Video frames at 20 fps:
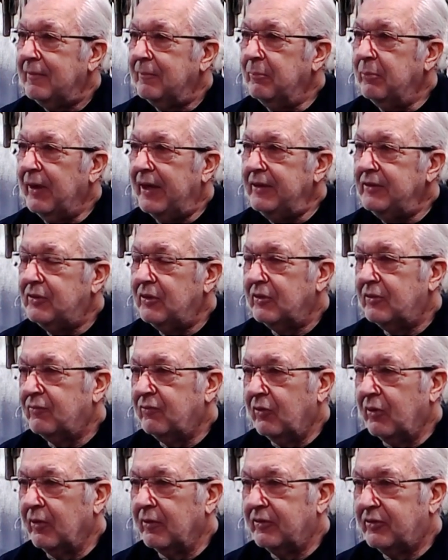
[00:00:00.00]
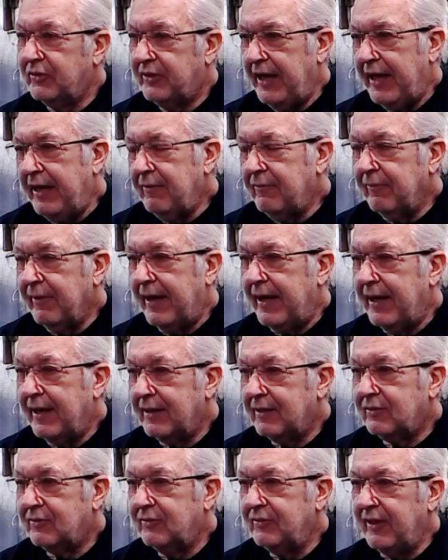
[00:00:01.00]
braces for skate
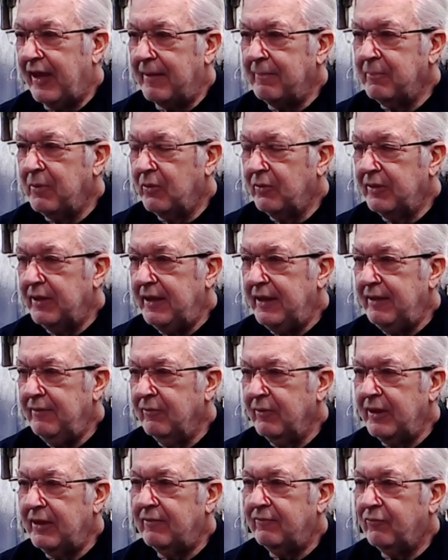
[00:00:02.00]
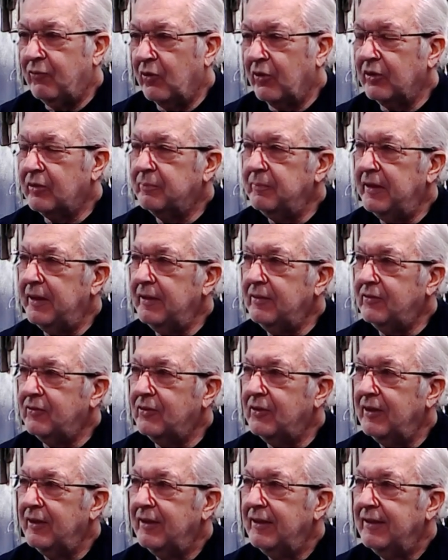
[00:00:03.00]
racks, Zamboni reinforcements.
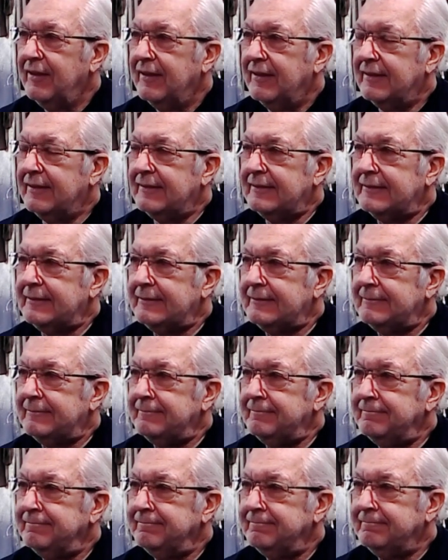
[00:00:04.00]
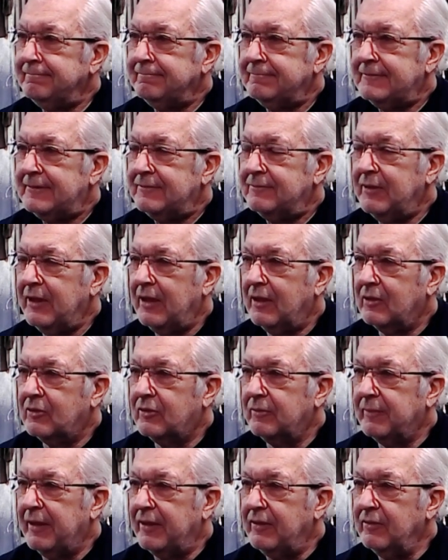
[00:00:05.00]
What else
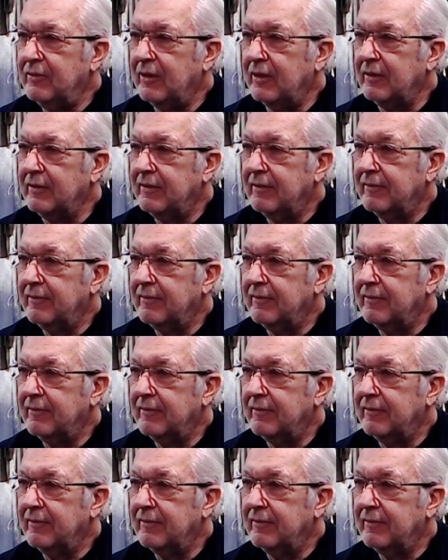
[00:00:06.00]
am I doing?